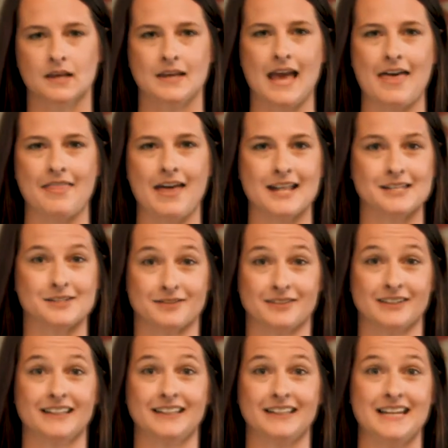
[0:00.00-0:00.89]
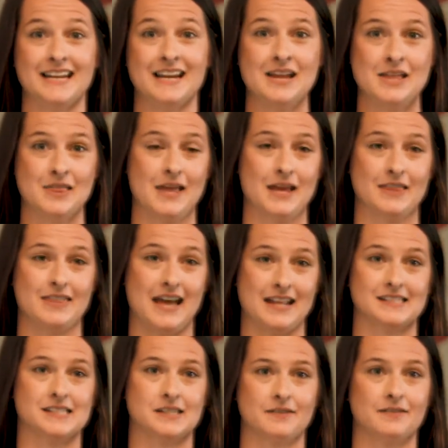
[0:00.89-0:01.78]
that's
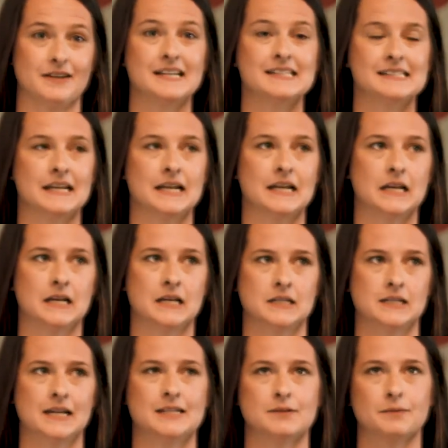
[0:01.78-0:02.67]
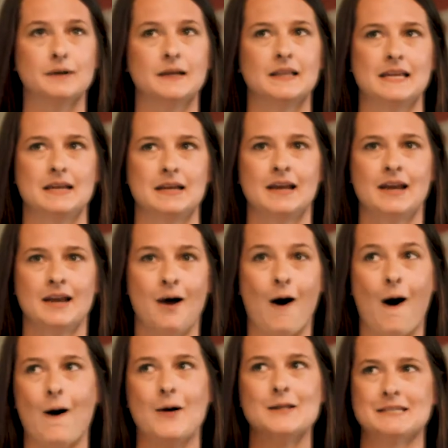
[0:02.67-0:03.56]
the reason. It's really,
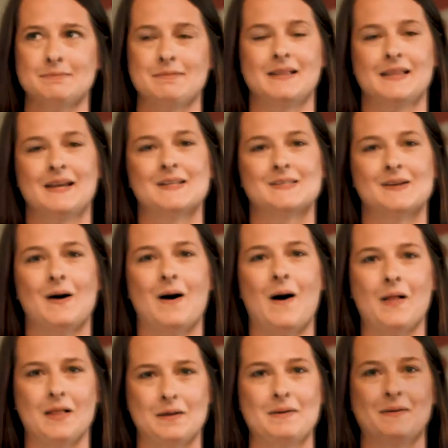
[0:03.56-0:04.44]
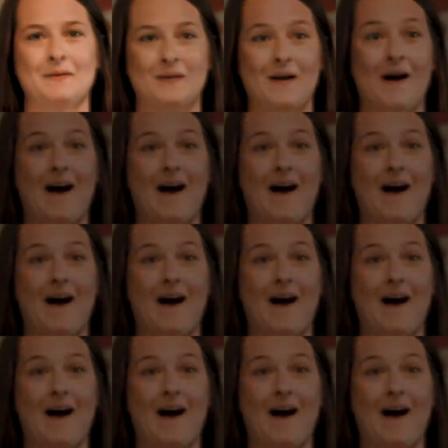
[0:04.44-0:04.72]
ultimately, it's all about